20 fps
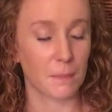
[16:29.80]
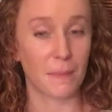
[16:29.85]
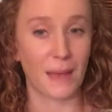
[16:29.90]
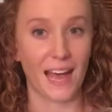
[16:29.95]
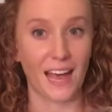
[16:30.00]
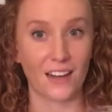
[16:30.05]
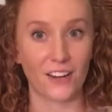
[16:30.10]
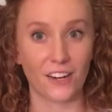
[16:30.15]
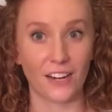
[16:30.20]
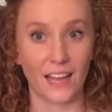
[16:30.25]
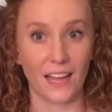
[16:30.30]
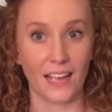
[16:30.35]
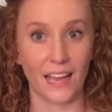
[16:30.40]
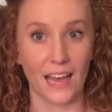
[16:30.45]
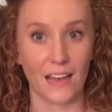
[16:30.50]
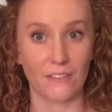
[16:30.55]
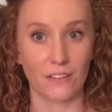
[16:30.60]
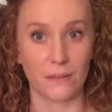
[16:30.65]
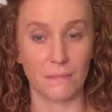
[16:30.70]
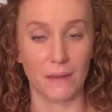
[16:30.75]
pattern I
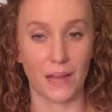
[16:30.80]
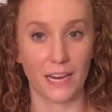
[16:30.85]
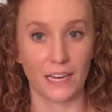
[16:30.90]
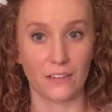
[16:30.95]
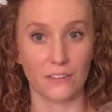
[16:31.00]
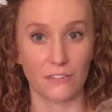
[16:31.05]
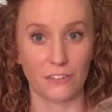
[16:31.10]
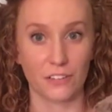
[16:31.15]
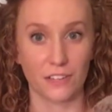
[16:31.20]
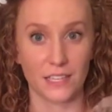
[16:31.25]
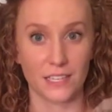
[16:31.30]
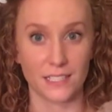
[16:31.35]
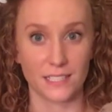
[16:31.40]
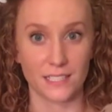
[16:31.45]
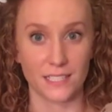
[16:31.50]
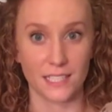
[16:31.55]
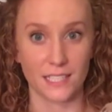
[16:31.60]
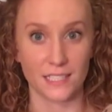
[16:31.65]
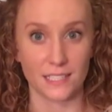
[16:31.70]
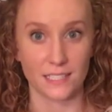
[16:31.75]
have in mind for
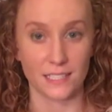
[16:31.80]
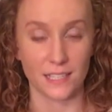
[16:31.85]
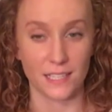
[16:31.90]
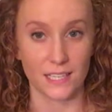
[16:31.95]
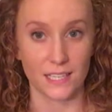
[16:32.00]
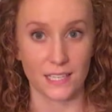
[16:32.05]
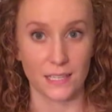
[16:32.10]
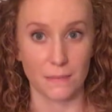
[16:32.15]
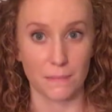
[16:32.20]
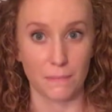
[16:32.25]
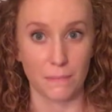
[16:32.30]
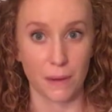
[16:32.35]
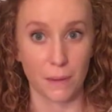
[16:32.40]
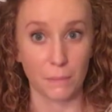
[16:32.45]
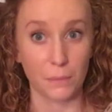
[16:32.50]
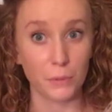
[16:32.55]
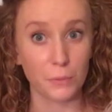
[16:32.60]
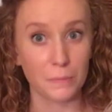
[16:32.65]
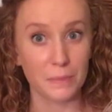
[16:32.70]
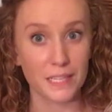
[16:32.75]
this is the
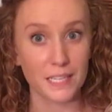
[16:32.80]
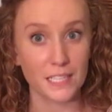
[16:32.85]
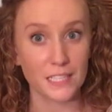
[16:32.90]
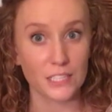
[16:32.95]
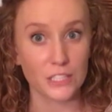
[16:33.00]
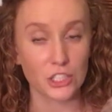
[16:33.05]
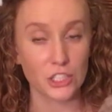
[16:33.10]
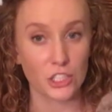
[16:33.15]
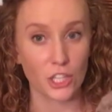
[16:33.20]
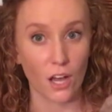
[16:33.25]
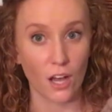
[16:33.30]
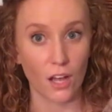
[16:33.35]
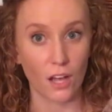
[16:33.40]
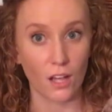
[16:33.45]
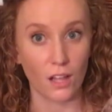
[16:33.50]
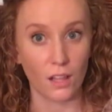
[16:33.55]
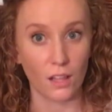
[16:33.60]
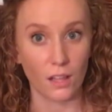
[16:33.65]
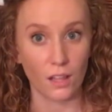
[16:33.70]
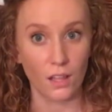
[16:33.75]
Bumblebee
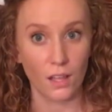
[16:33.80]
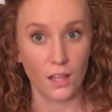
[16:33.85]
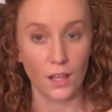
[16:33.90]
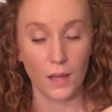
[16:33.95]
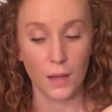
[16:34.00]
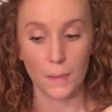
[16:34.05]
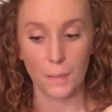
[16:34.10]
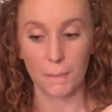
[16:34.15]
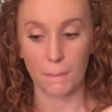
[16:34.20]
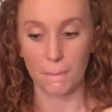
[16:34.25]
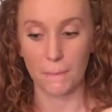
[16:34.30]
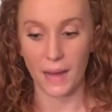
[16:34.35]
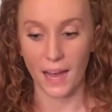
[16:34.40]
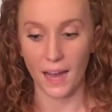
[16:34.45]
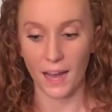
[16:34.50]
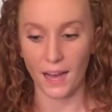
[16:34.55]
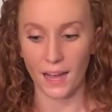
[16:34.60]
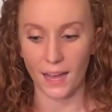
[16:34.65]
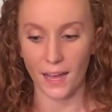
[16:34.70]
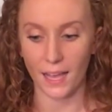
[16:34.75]
shawl
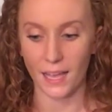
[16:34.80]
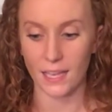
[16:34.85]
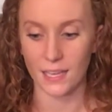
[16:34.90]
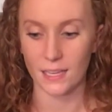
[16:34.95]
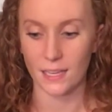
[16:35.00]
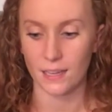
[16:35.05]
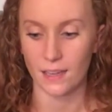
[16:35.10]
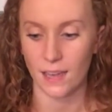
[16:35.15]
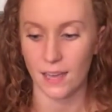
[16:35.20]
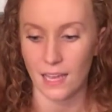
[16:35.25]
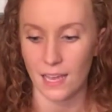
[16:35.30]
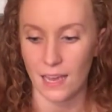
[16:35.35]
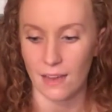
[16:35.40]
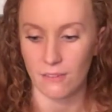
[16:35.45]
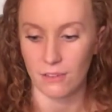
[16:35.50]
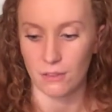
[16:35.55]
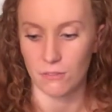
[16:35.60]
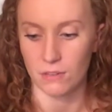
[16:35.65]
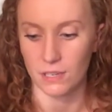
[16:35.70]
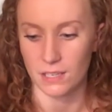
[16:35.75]
by, I
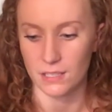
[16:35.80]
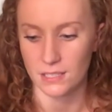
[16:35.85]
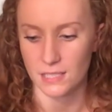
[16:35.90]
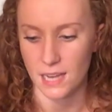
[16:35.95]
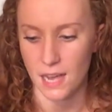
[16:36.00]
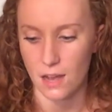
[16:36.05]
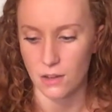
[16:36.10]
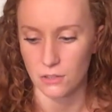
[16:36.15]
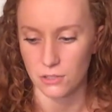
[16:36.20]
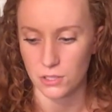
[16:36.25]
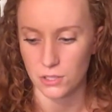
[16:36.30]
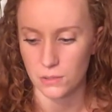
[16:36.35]
have it written down.